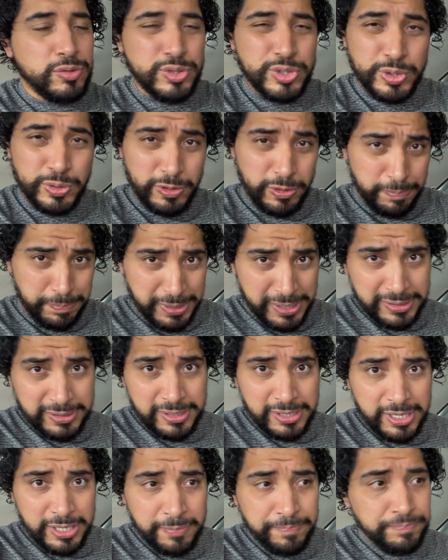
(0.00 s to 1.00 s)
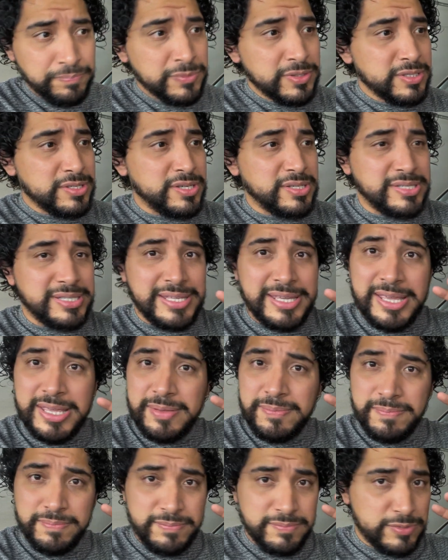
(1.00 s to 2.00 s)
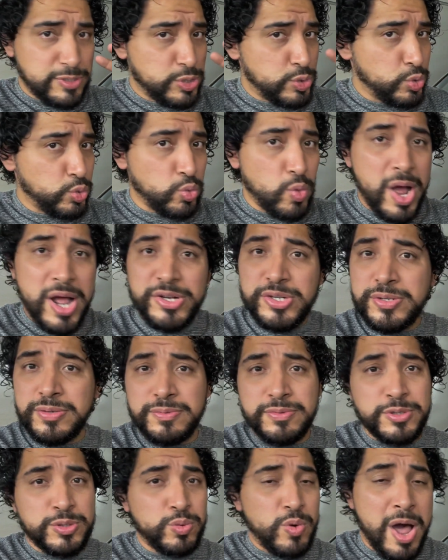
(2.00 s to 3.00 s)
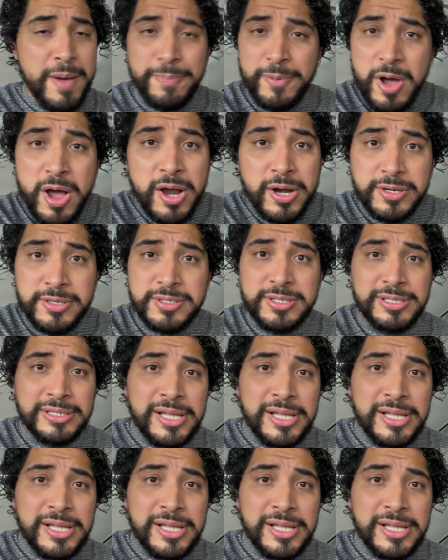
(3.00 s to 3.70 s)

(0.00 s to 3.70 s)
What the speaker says: durability, just swap cars.